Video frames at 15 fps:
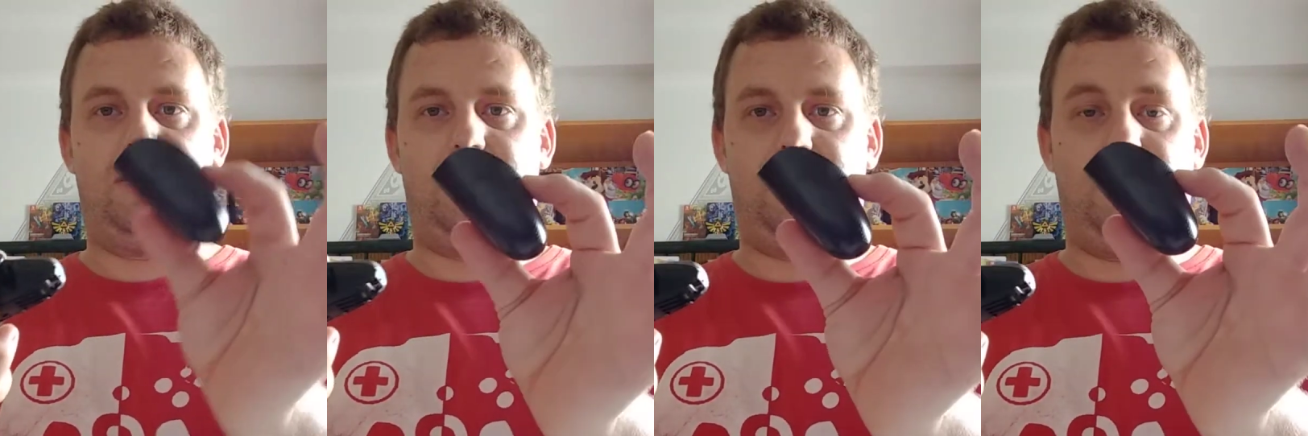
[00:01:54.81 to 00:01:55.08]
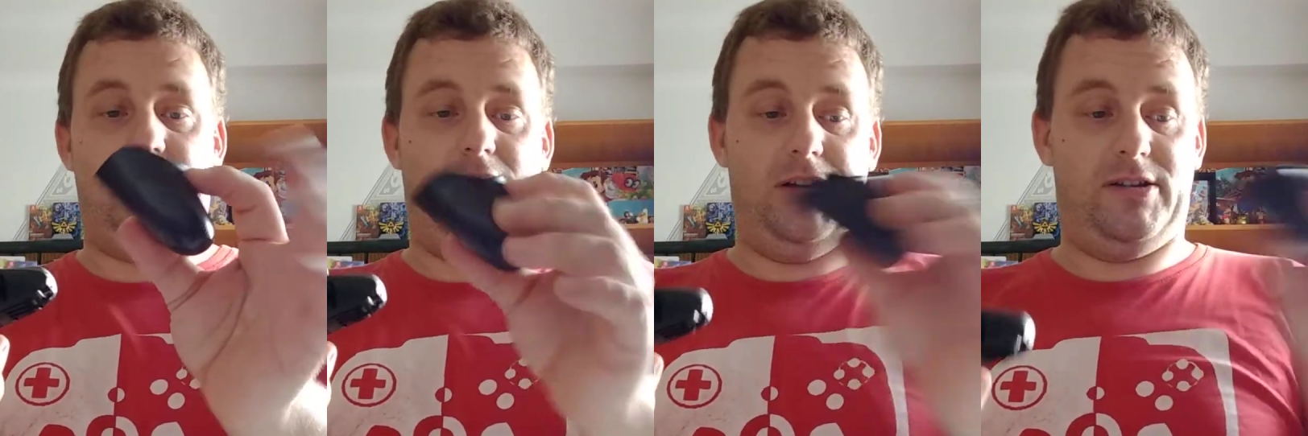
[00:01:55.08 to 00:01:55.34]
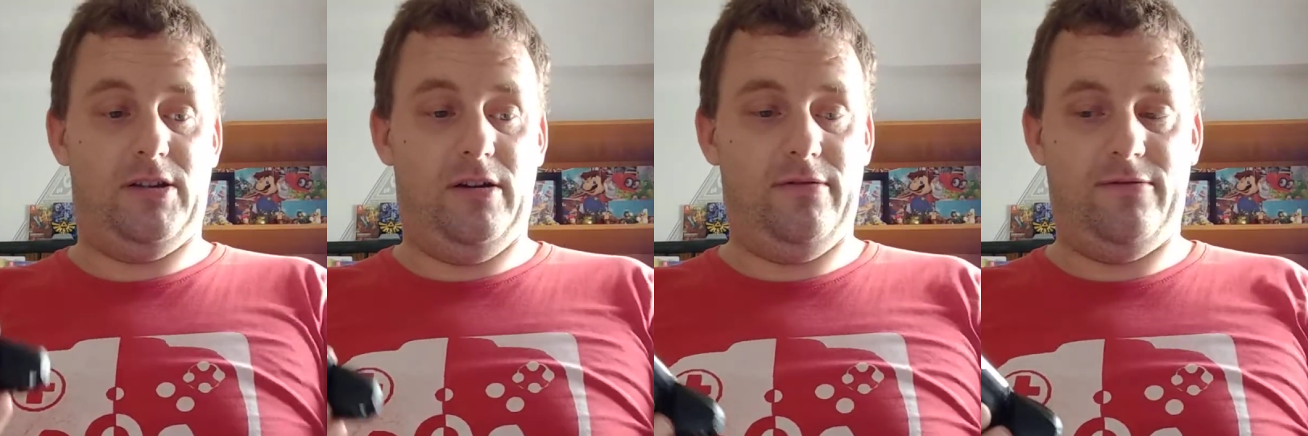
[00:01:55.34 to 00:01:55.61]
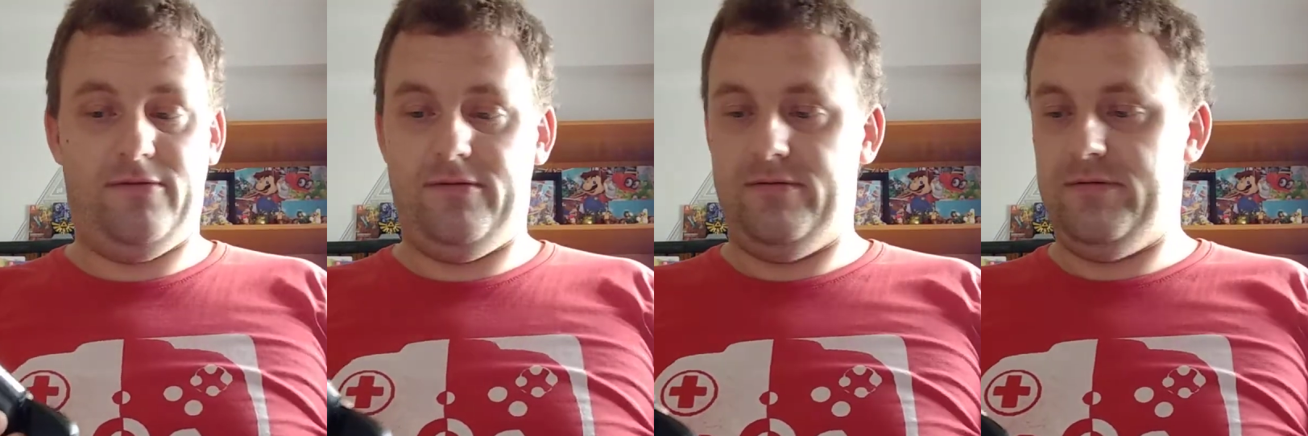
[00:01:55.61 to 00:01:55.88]
slides
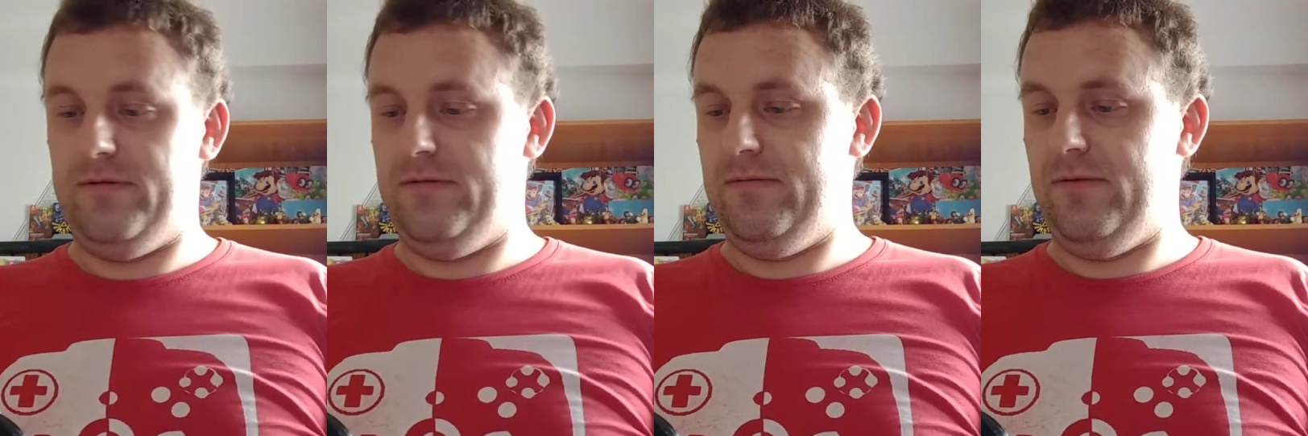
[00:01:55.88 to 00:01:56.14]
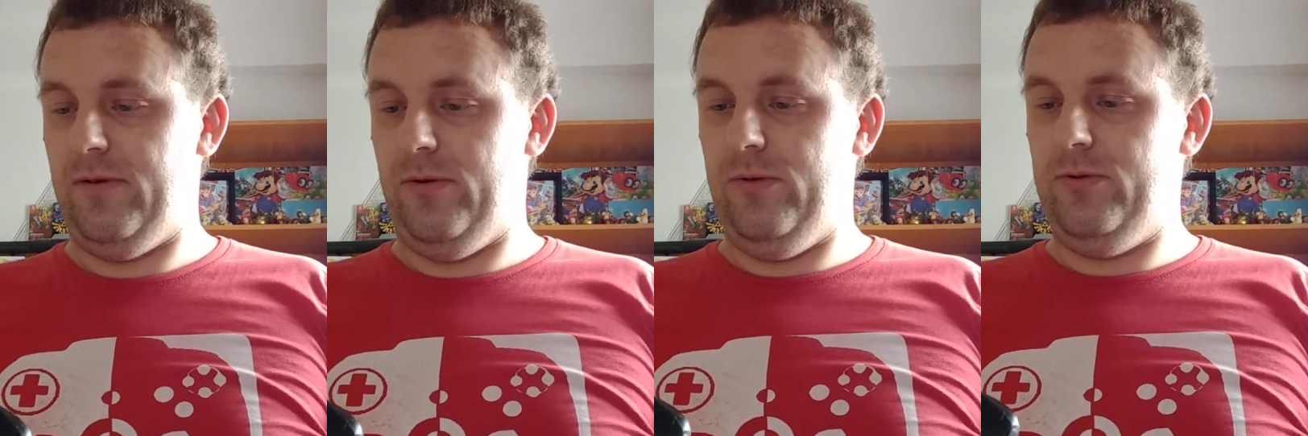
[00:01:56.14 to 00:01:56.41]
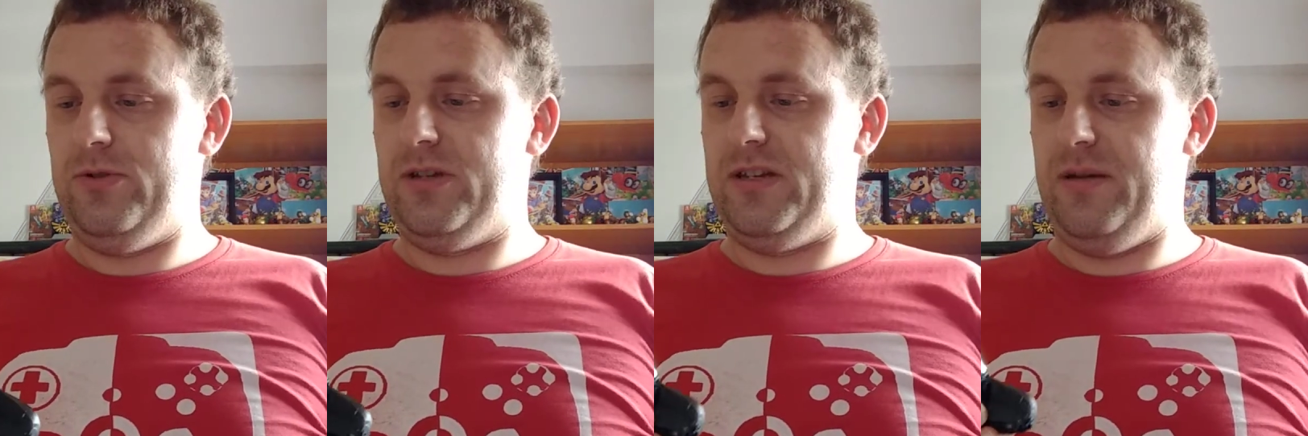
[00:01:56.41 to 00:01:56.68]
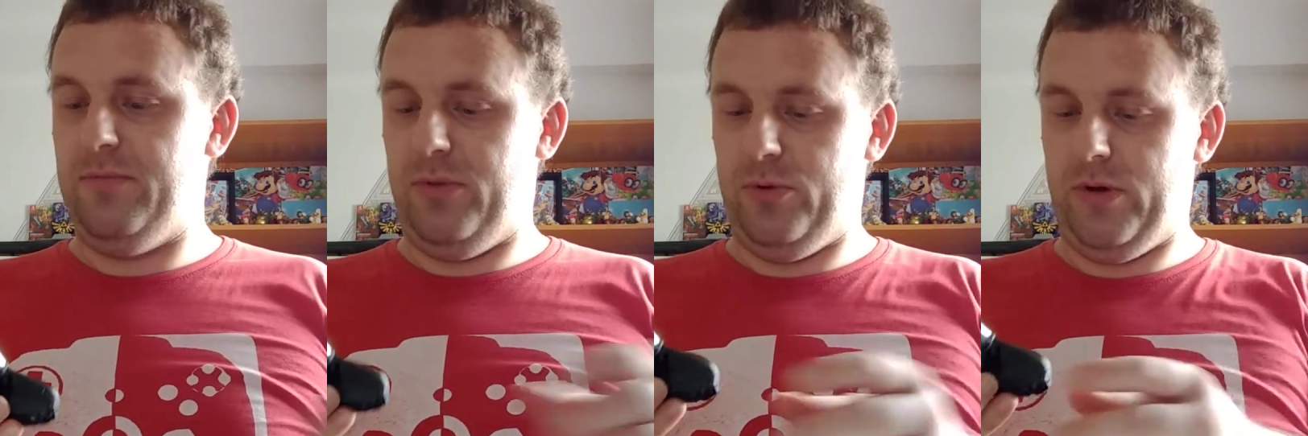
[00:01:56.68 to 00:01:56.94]
off, all
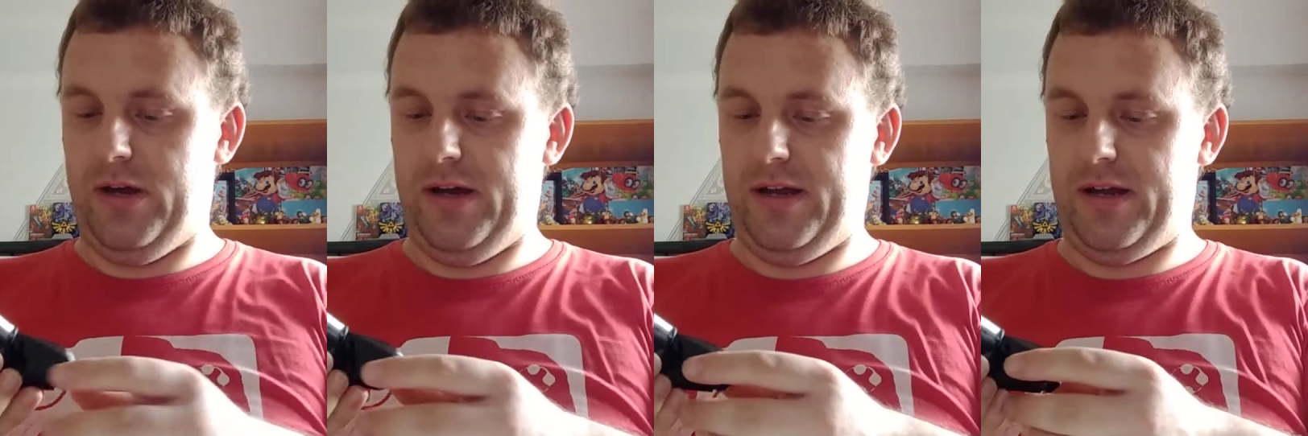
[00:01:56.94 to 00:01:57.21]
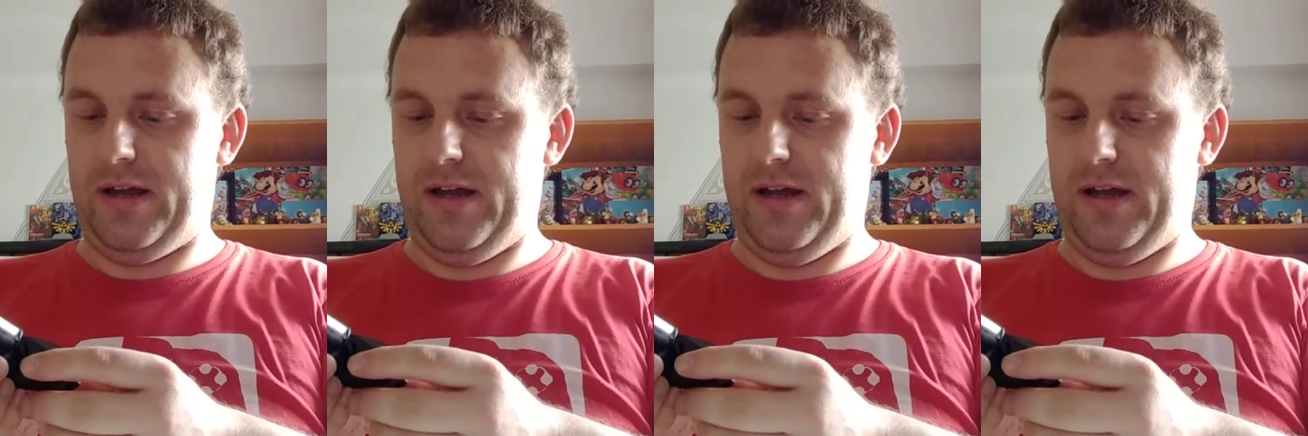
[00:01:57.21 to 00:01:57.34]
simple like.